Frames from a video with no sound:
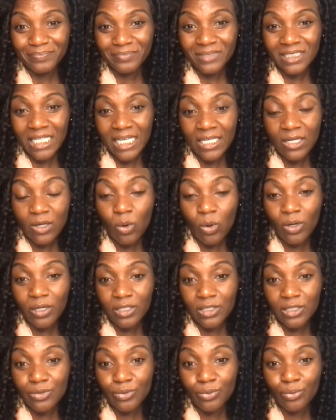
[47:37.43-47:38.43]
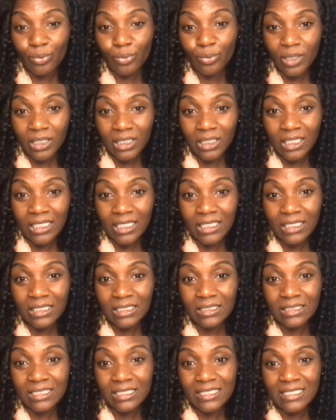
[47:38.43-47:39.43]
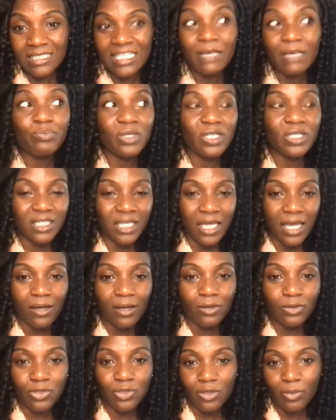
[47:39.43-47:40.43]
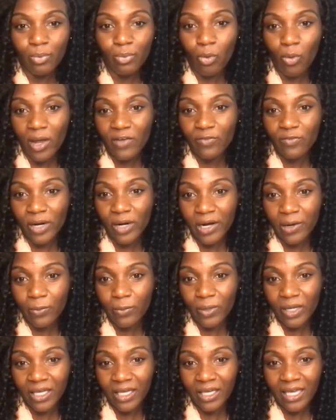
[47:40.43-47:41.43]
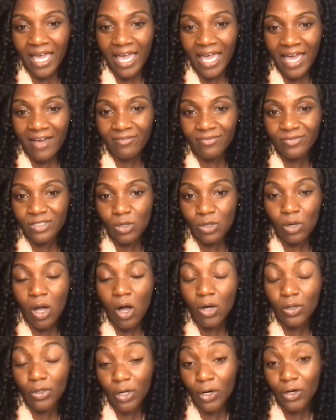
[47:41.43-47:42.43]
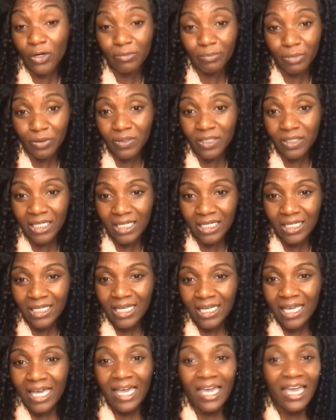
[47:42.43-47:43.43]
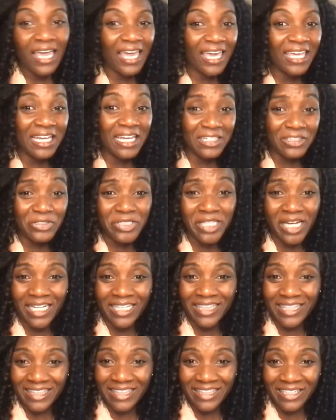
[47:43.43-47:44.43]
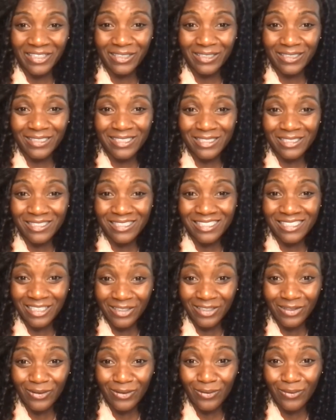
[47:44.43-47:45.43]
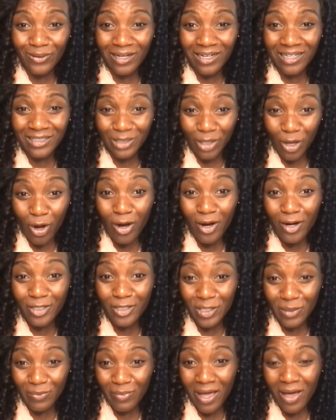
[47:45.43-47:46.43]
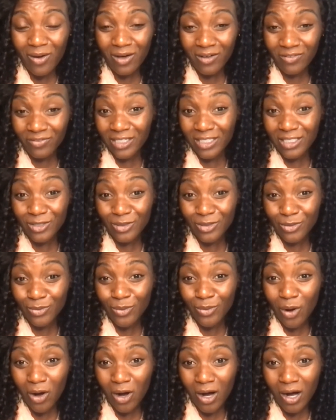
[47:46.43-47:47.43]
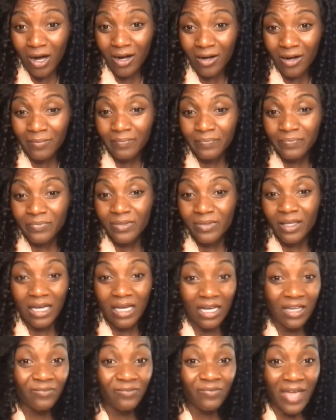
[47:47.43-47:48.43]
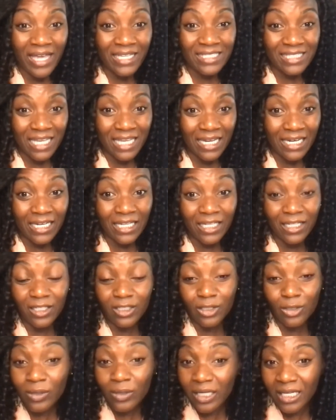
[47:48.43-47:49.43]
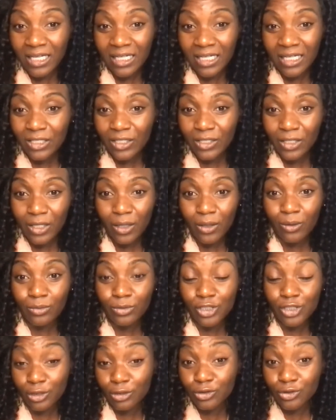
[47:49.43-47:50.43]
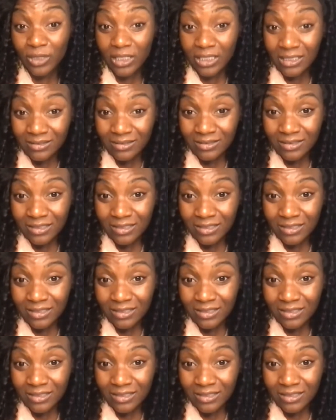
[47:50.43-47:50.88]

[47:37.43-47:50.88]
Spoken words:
in order to really tip the scale to the point of where we have so-called herd immunity, and understanding that there is still a large amount of us who are unvaccinated, including, you know, children,